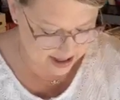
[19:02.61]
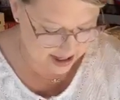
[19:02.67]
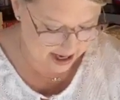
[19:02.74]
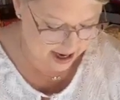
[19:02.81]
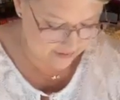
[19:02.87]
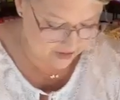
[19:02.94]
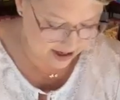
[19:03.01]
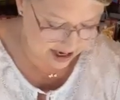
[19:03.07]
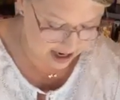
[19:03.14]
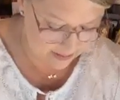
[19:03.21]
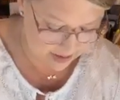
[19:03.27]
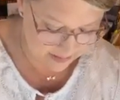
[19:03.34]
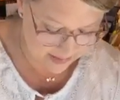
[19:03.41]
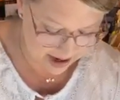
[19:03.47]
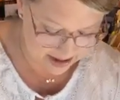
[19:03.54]
I have a
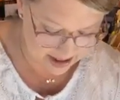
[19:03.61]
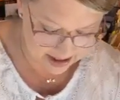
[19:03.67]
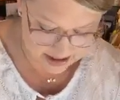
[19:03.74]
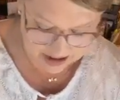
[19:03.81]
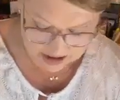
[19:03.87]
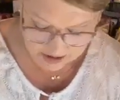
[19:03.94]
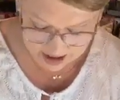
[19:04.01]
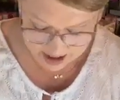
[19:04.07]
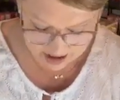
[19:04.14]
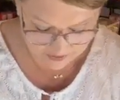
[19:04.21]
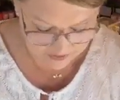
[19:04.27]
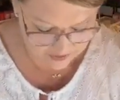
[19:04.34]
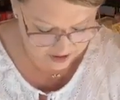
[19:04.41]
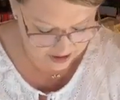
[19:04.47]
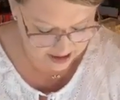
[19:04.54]
gap I might need to kind
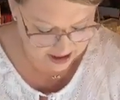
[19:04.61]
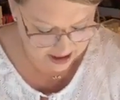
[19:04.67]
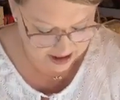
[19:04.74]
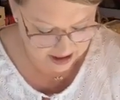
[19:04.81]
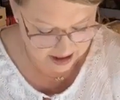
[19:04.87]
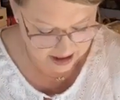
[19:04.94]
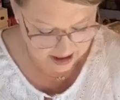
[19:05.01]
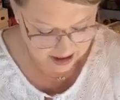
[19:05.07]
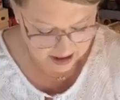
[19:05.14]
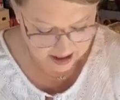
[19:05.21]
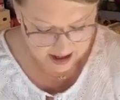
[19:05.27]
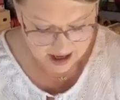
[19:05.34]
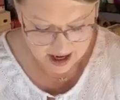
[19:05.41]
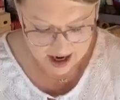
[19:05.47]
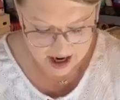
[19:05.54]
of fill in.
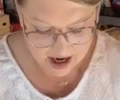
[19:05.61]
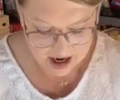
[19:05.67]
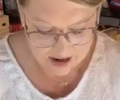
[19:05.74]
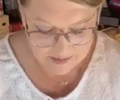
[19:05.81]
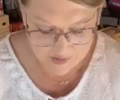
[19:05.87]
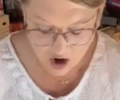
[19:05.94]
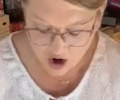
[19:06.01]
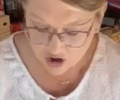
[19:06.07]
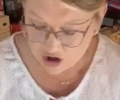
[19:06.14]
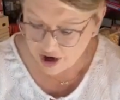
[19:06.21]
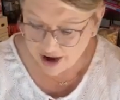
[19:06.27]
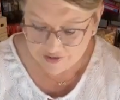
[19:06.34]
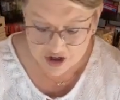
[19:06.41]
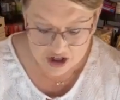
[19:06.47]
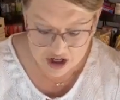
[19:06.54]
All
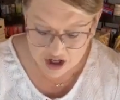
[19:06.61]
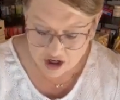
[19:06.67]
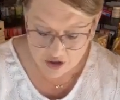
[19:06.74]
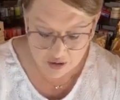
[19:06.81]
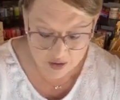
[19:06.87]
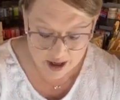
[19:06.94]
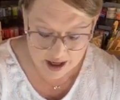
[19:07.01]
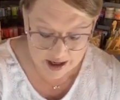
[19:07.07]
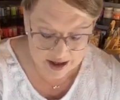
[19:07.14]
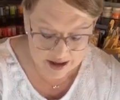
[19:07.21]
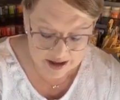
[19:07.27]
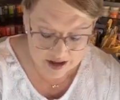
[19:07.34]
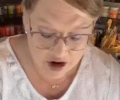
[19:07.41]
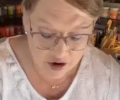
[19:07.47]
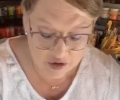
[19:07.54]
you have to do
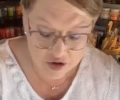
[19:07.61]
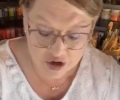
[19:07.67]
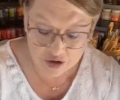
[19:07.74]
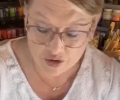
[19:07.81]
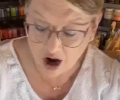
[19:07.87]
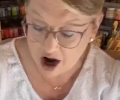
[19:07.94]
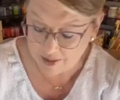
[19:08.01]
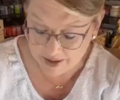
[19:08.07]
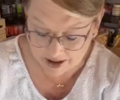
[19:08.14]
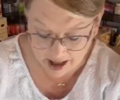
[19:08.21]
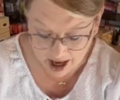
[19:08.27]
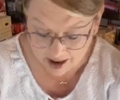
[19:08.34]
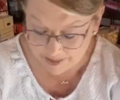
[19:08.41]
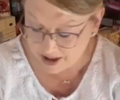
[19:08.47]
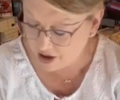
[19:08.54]
is go to Hobby
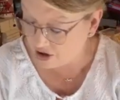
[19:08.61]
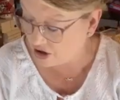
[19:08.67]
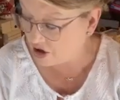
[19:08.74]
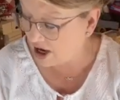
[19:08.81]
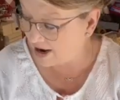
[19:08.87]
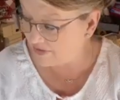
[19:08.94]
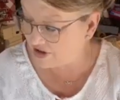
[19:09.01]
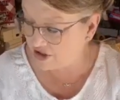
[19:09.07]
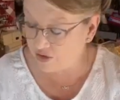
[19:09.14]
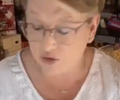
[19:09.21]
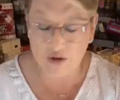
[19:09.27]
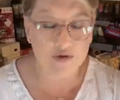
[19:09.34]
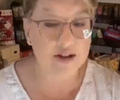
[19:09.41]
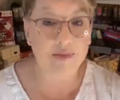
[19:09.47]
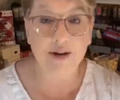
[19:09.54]
Lobby or a craft
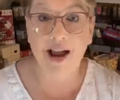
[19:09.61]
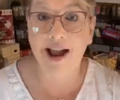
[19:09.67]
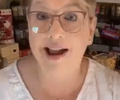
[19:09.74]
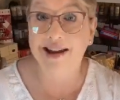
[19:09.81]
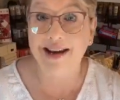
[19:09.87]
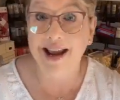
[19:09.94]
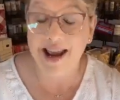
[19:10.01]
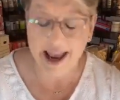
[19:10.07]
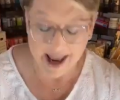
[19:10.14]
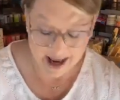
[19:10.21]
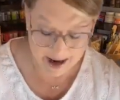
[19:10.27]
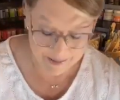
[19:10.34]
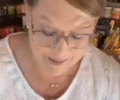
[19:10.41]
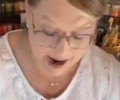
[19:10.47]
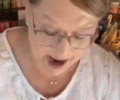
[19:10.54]
store of some kind
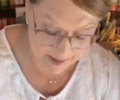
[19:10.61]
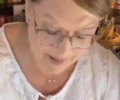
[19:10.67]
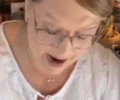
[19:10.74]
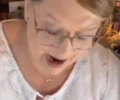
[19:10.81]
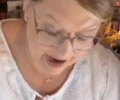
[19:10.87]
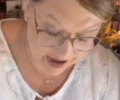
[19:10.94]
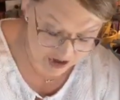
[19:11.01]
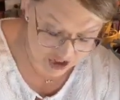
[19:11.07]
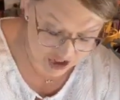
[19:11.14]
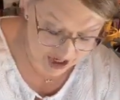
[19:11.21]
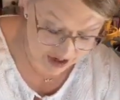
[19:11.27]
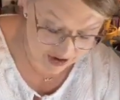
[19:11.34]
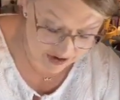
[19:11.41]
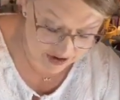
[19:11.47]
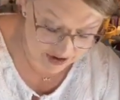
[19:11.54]
and buy a bag of
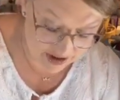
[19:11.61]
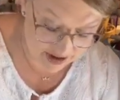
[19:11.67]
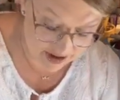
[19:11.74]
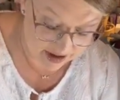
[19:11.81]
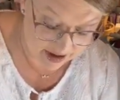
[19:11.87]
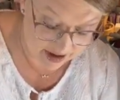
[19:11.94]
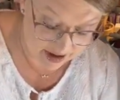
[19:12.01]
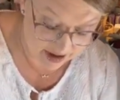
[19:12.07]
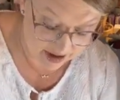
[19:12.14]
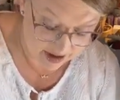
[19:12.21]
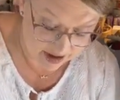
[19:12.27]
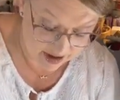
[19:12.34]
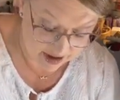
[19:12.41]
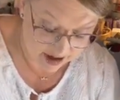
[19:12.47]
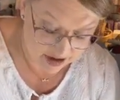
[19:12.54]
shells.
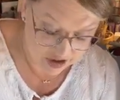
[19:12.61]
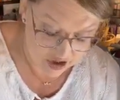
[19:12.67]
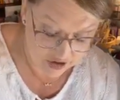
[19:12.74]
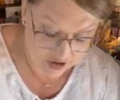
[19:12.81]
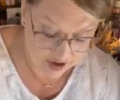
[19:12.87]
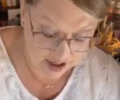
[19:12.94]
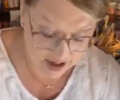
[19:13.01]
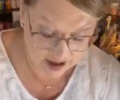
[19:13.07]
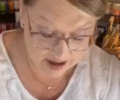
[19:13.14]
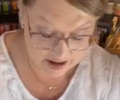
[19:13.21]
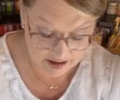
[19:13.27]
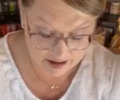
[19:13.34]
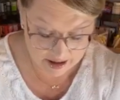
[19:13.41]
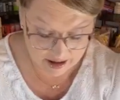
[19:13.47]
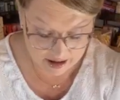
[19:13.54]
And you
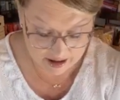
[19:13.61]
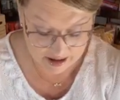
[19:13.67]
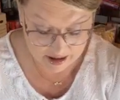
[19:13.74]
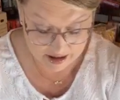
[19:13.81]
can